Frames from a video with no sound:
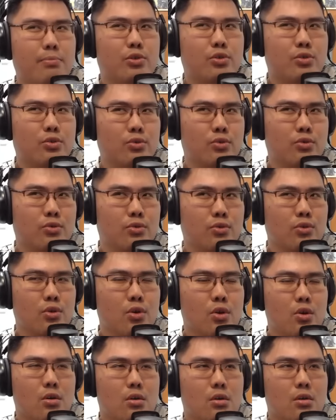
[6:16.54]
to
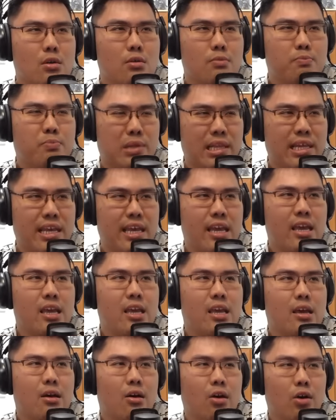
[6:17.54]

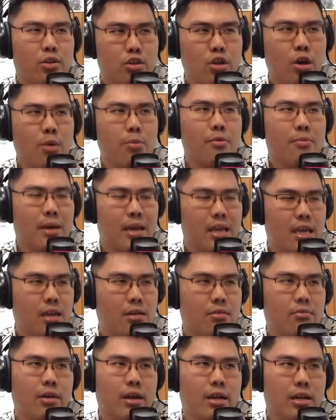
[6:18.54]
play on top of my
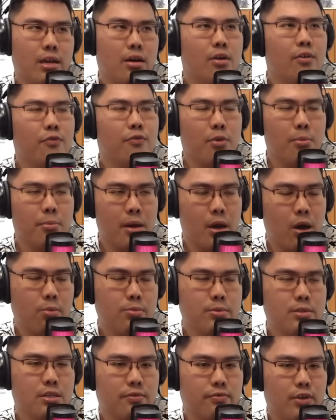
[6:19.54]
head right now from my
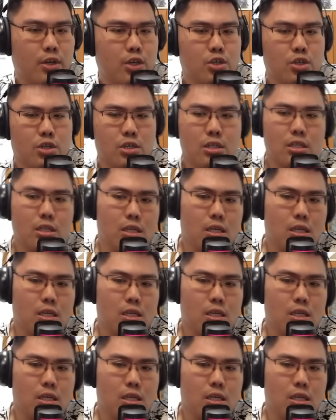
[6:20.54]
observation.